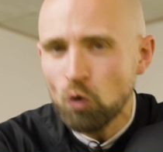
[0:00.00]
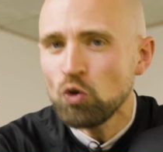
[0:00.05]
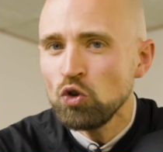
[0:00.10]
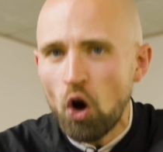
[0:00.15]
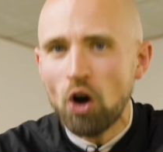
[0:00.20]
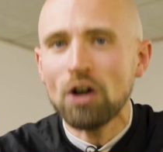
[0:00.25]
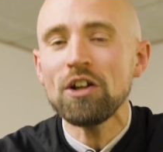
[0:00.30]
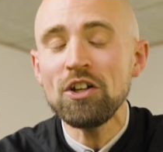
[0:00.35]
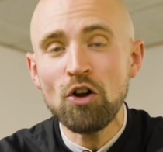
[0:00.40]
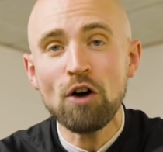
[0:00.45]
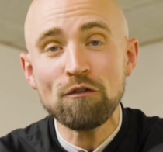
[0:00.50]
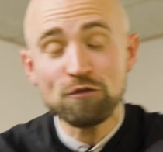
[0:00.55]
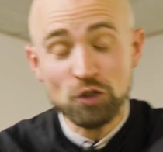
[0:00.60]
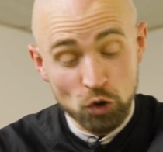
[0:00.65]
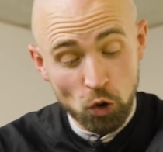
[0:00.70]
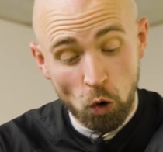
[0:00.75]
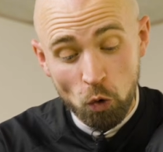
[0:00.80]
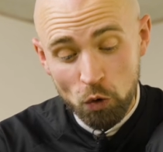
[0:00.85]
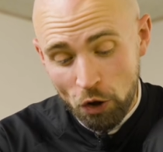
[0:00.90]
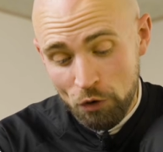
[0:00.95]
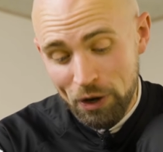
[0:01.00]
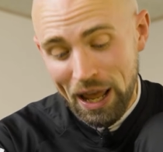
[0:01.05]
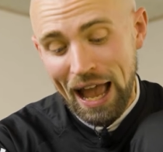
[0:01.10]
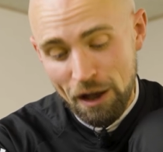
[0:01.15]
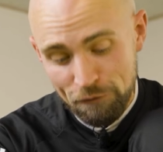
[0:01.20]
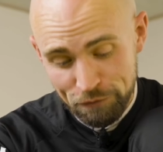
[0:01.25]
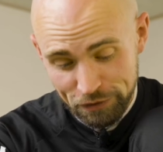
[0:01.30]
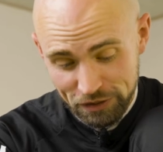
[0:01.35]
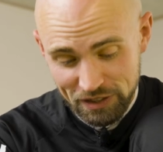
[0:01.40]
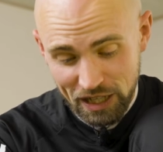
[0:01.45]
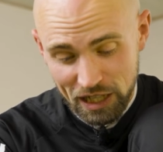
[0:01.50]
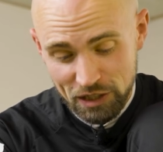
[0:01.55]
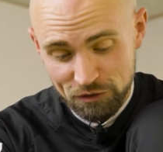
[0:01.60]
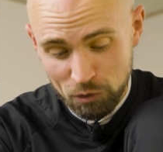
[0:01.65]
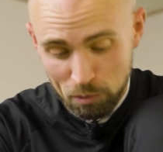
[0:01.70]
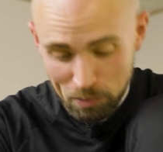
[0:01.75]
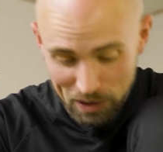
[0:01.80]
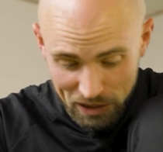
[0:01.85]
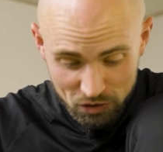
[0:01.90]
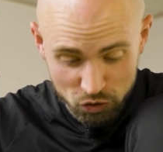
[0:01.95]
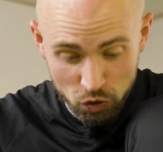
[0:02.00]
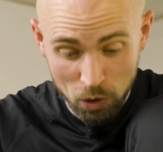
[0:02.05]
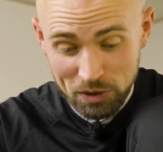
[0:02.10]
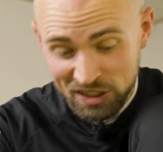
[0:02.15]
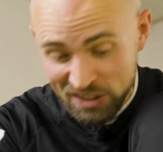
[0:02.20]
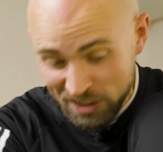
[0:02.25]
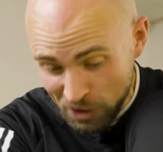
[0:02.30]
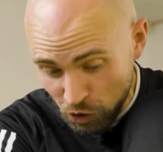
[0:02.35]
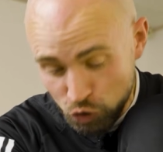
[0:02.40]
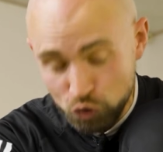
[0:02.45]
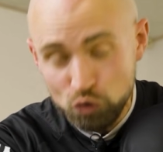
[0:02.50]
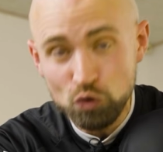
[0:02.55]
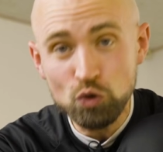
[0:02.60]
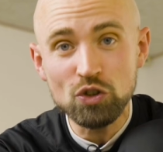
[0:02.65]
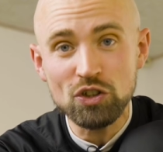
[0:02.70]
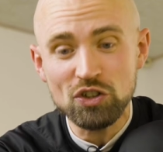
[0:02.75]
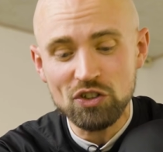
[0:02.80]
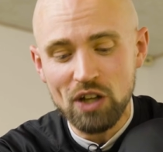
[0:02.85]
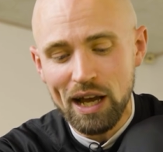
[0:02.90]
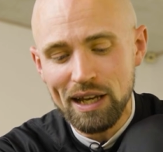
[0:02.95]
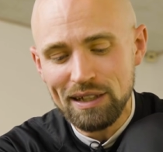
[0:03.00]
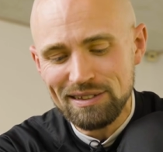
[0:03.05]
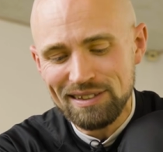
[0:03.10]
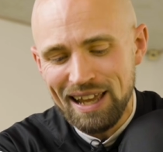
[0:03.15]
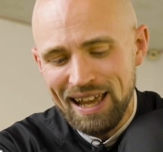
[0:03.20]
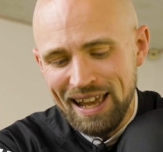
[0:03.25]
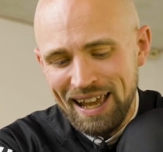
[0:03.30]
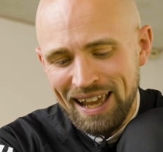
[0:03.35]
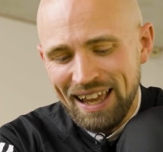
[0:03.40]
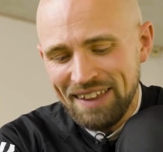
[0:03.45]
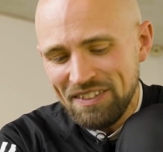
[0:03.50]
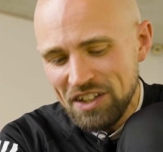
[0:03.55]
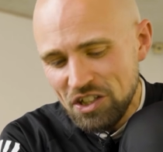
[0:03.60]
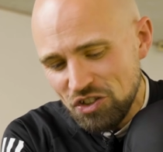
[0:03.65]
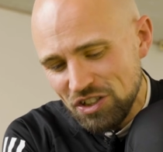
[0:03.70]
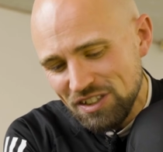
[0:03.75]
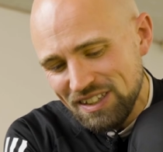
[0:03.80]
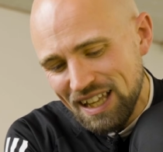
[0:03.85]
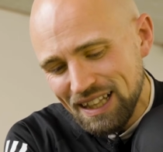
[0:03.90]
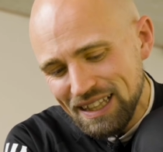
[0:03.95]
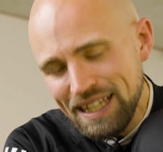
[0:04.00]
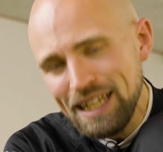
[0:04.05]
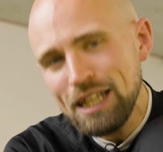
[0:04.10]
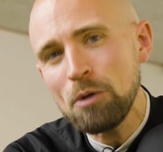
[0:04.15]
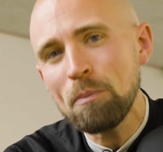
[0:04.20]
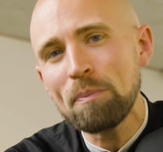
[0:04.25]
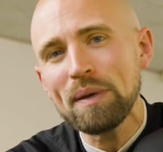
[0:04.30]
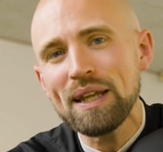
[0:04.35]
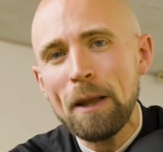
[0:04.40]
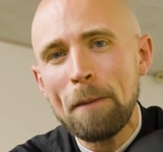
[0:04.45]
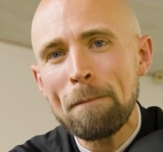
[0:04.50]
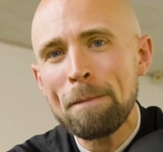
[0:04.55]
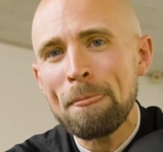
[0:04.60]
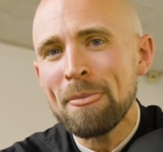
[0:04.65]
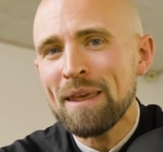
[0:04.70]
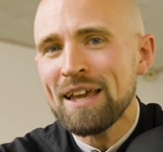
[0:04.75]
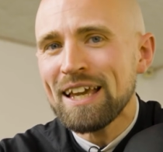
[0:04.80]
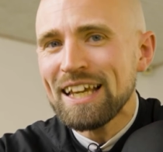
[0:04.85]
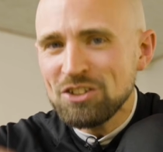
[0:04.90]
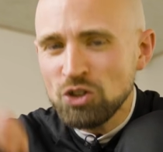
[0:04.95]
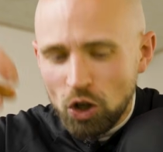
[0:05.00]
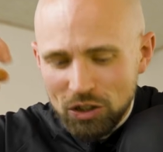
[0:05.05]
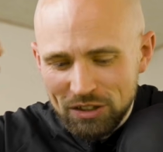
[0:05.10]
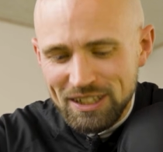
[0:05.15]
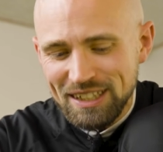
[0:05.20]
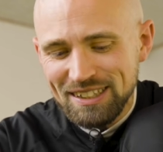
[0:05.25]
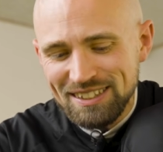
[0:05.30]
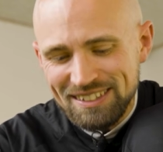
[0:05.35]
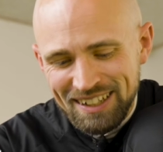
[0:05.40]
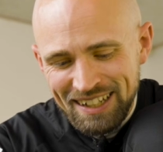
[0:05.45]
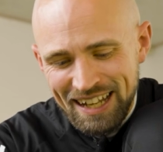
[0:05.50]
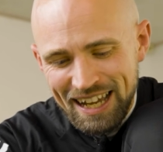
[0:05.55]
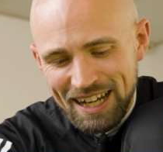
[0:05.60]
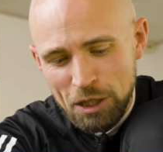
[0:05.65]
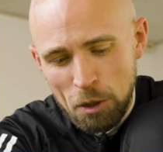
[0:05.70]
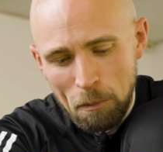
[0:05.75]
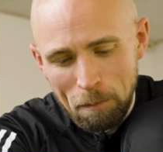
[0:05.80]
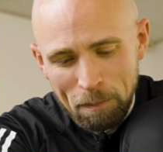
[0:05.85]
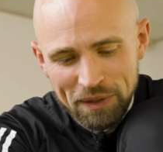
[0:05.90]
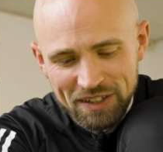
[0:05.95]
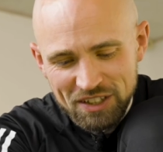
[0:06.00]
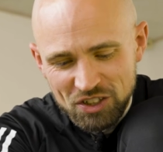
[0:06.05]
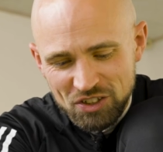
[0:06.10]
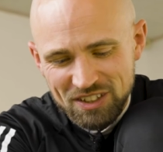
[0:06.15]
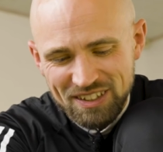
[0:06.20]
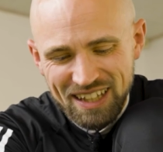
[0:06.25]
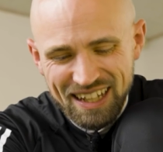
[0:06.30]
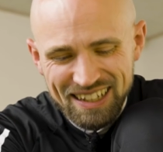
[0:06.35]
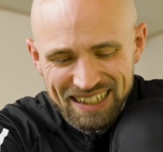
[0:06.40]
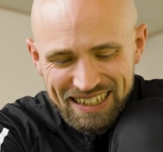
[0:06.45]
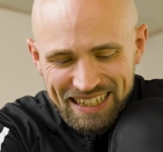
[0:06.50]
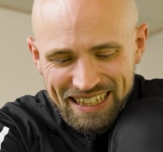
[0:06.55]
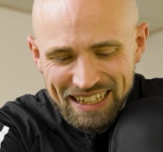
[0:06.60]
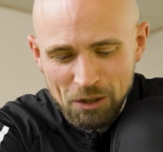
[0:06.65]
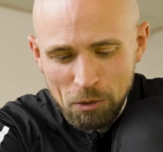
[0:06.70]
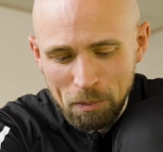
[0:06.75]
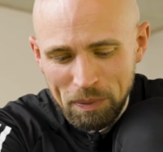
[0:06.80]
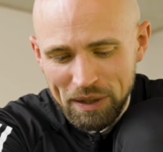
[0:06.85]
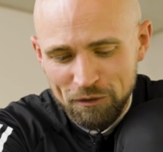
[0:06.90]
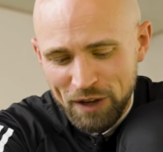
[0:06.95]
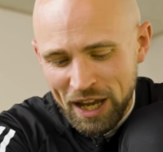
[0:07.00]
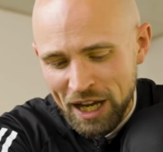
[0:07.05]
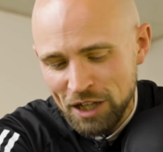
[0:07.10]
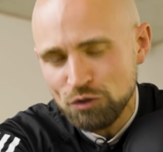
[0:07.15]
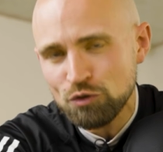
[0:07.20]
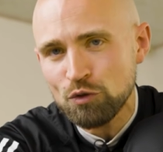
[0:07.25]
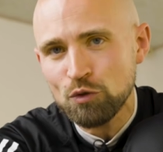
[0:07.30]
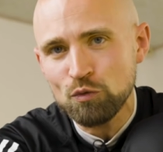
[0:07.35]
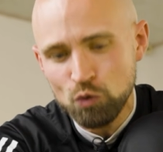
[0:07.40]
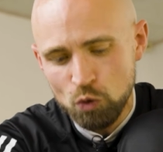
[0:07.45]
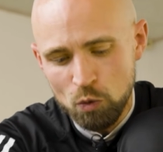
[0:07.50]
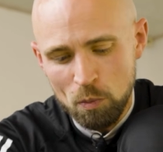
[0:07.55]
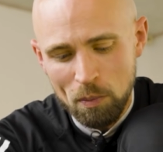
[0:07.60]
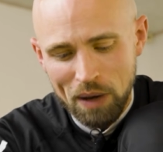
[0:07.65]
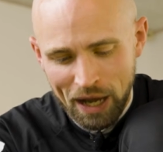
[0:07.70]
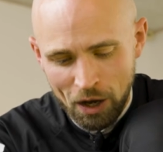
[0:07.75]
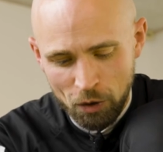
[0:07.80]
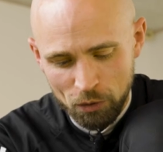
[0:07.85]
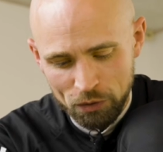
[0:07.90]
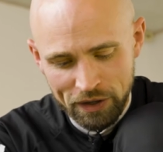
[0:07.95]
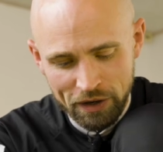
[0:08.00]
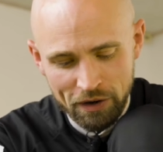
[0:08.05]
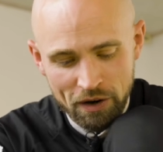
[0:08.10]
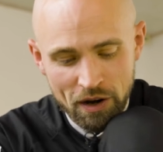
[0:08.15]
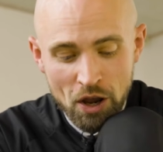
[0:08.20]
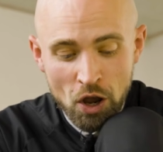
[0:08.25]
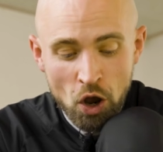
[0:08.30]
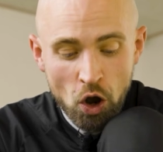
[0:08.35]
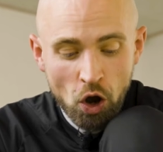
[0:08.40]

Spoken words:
Not enough to go down half a size for me, so I'm still true to size. And there's just that little bit, it's not disconnect, but there's just a little bit of extra room out there.